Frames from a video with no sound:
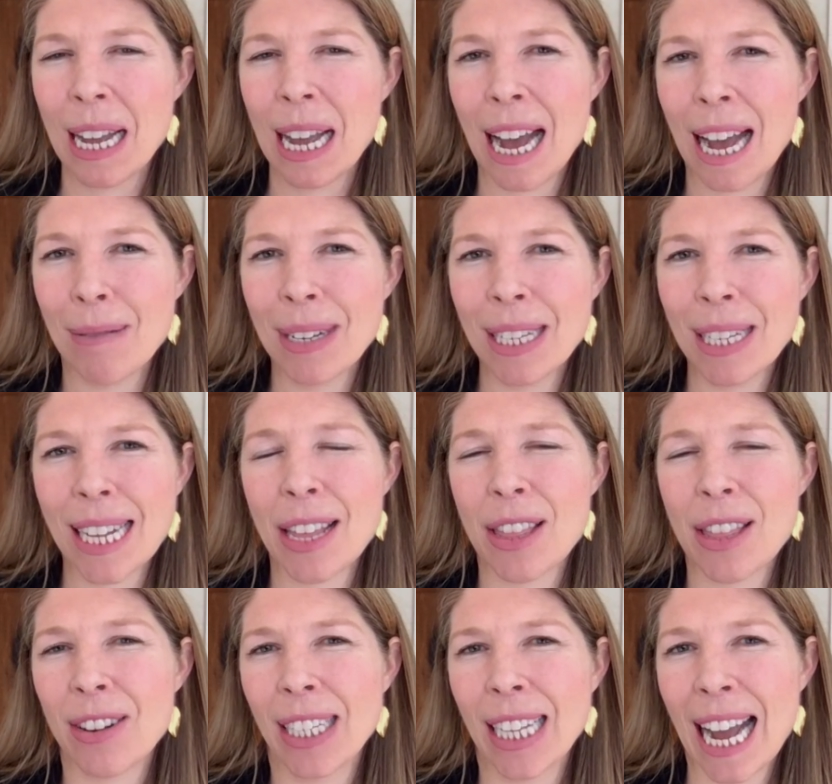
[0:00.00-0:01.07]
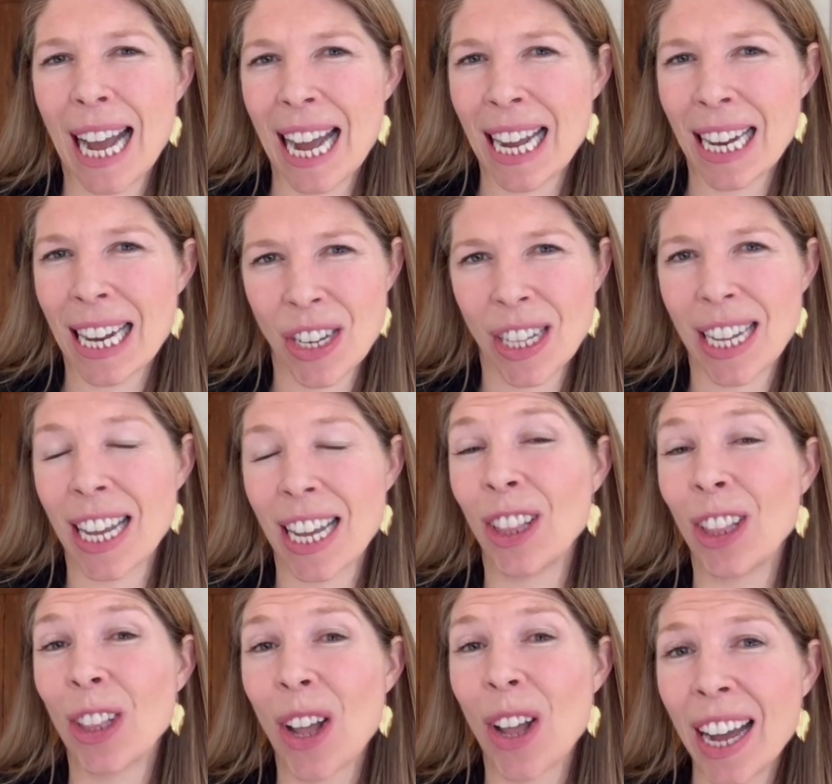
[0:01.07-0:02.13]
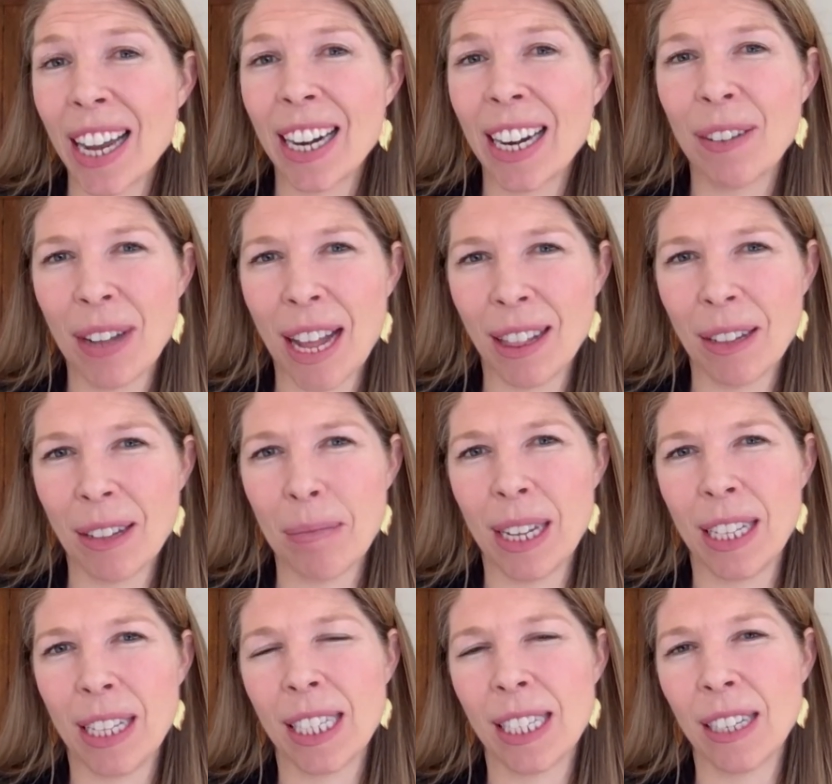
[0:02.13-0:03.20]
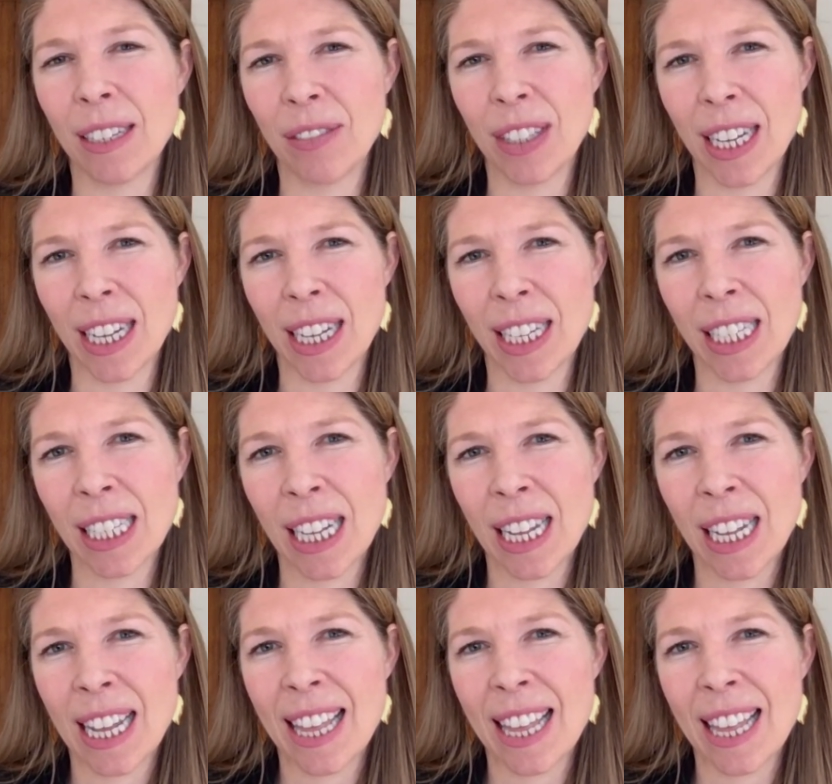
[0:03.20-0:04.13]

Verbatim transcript: i would say there's actually a lot of elements of this